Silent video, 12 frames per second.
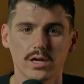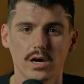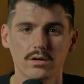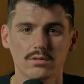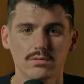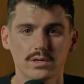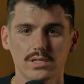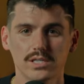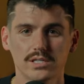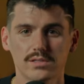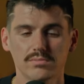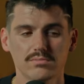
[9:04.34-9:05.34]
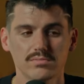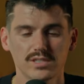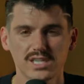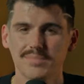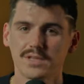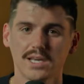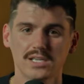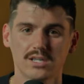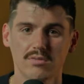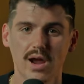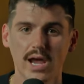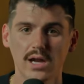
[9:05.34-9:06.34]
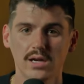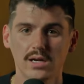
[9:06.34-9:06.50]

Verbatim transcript: you know, where just something isn't right.